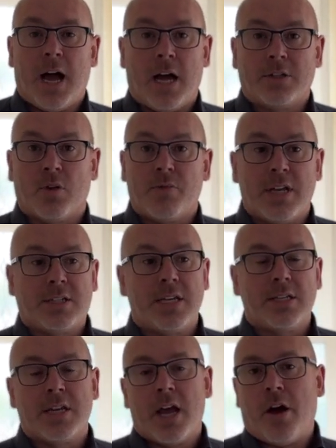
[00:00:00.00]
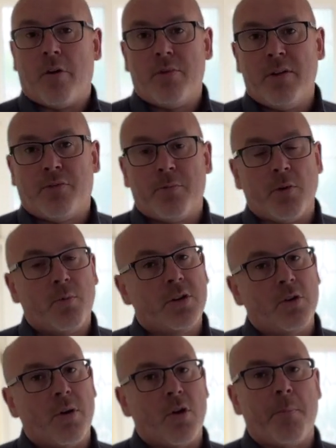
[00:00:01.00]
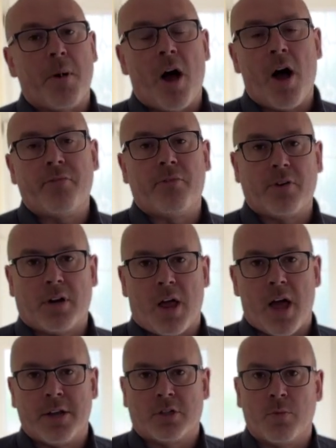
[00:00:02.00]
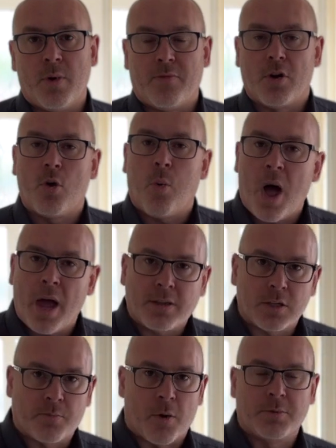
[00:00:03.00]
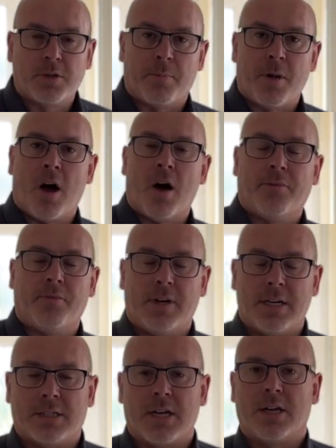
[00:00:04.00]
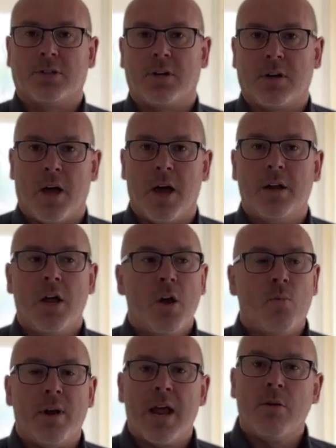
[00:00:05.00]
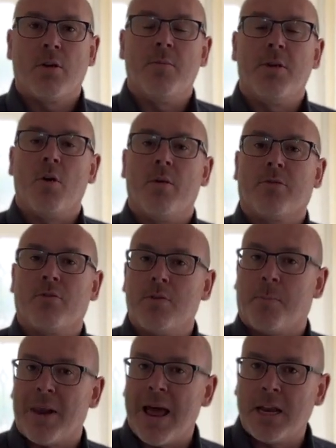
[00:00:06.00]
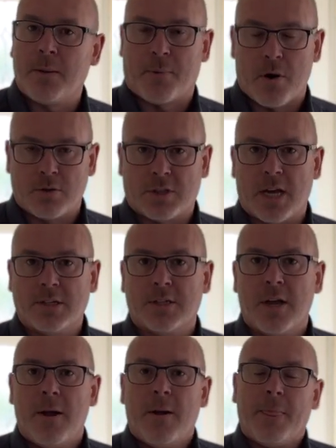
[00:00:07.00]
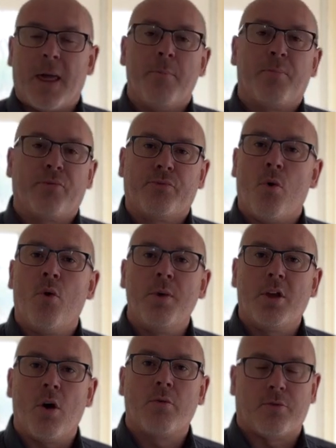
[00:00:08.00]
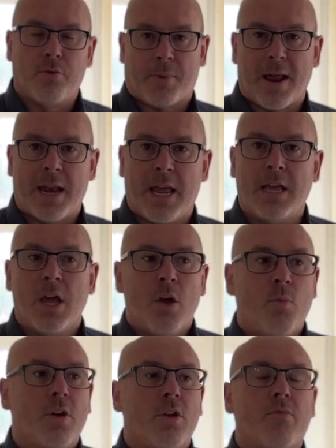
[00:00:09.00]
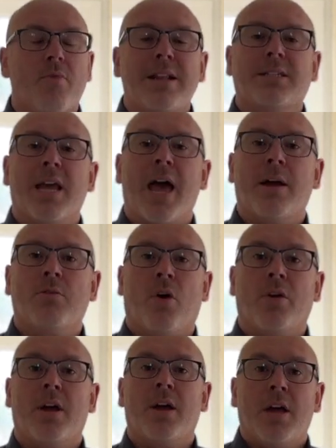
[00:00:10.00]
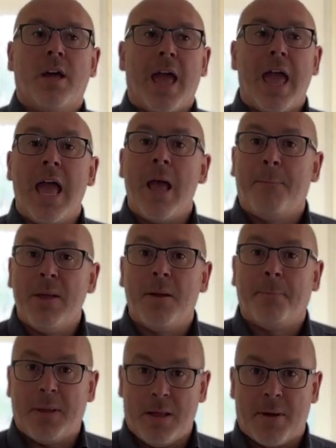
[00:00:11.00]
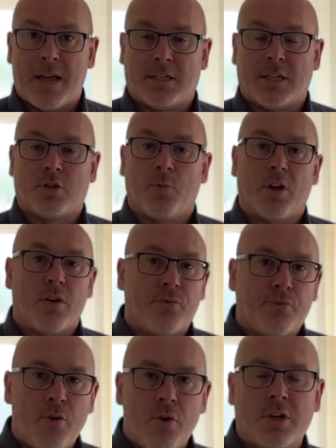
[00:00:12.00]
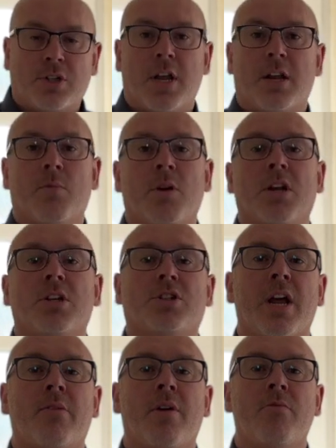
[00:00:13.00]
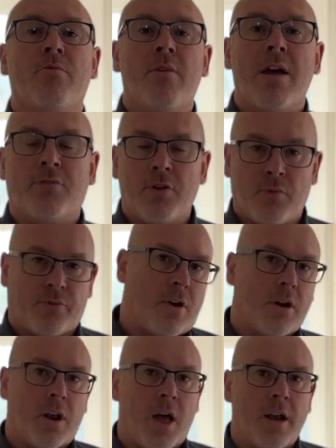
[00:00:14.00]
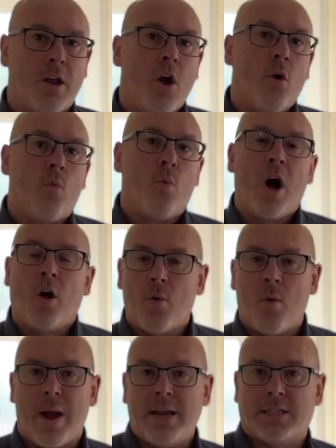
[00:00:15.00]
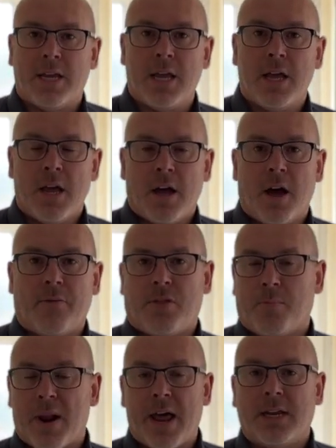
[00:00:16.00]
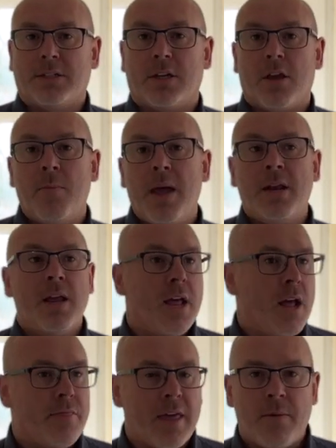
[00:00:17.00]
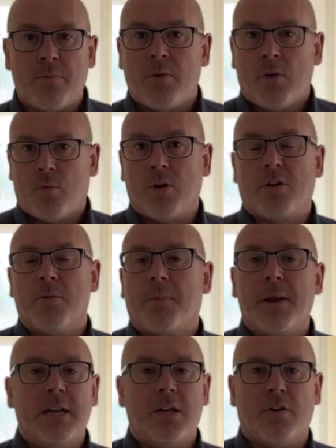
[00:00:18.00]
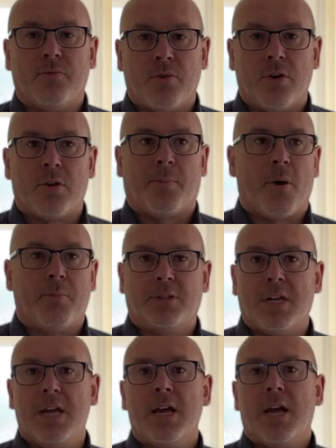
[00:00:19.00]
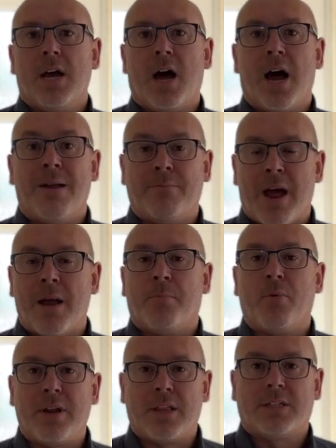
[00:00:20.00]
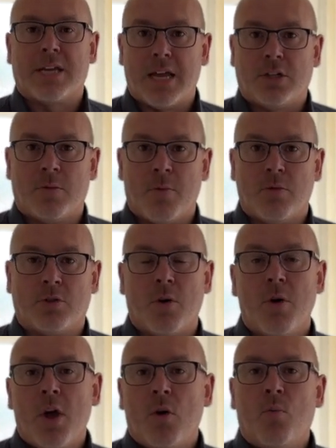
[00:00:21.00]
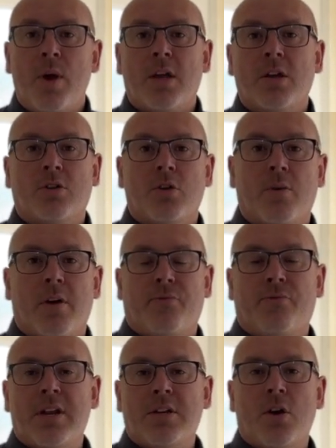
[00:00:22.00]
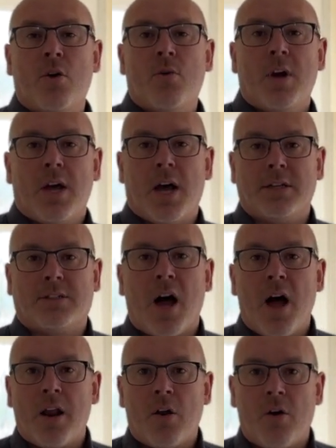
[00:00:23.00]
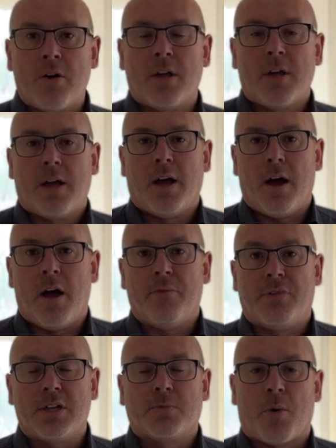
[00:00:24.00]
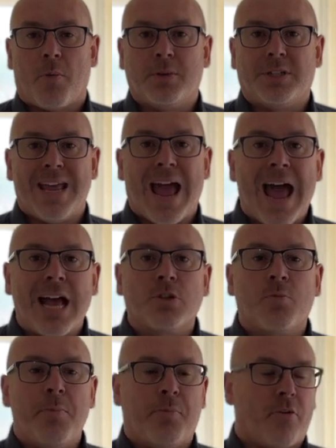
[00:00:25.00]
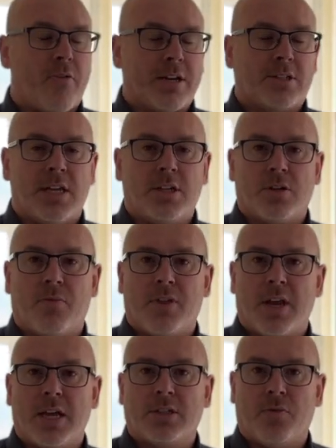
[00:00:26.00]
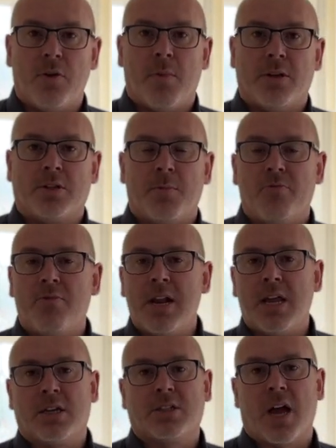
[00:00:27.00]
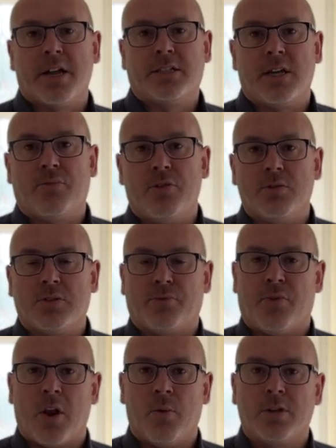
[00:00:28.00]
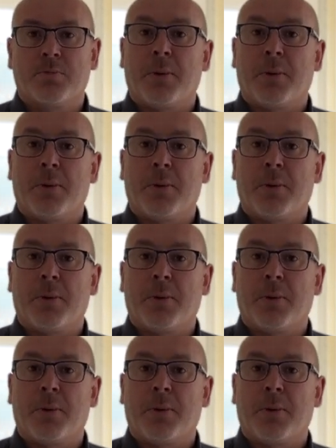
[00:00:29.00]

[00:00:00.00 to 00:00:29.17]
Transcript: So this is a refurb that we're doing on behalf of a client. So we've acquired this property on behalf of an international client. We're now going to be going through the planning process. And before we go through planning, we're going to rent it out on an Airbnb basis. So we're going to furnish it and we're going to generate revenue for our client while we're waiting for the planning to come in. Then we'll completely convert the property and bring this HMO. So we're going to do a video dialogue of this property as we progress things over the next few months. It'll be really exciting for you to follow us.